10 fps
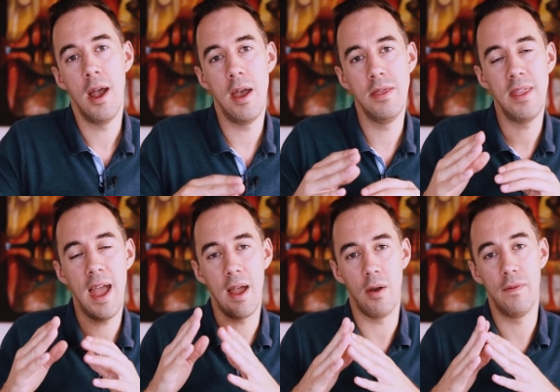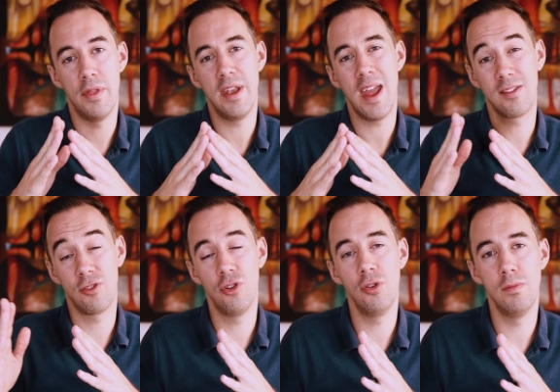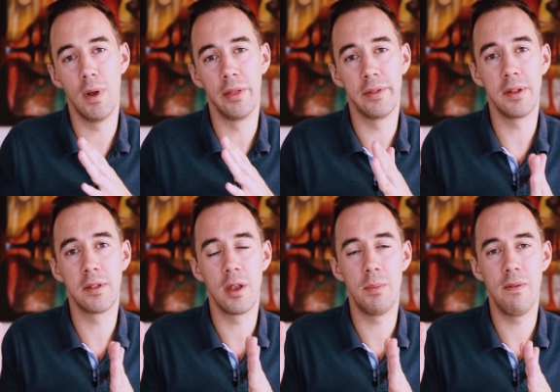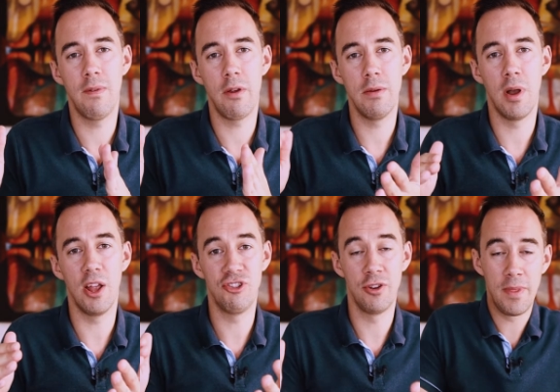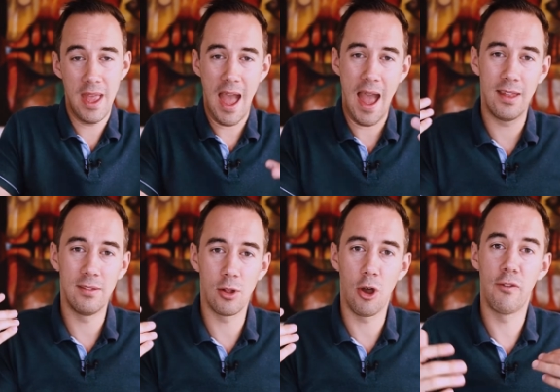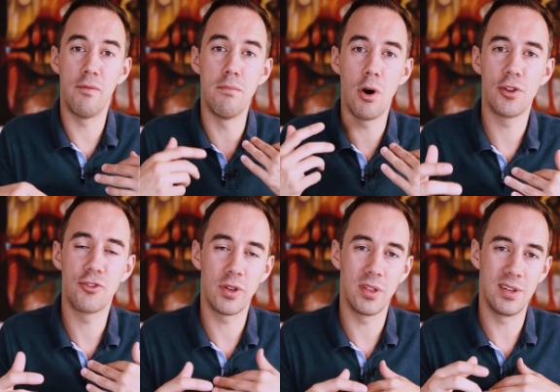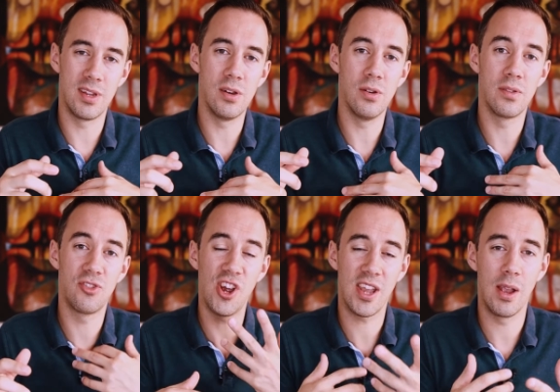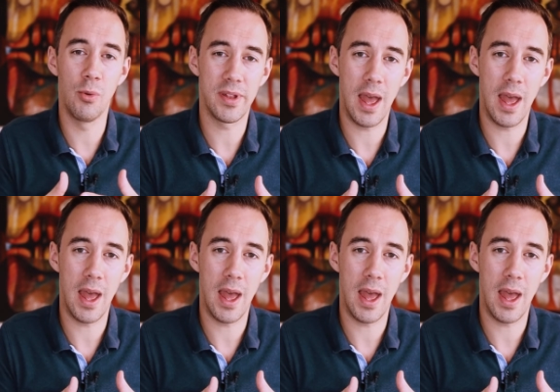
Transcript: And now for the next two months, it's going to be very much hands-off, monitoring the deals, checking what's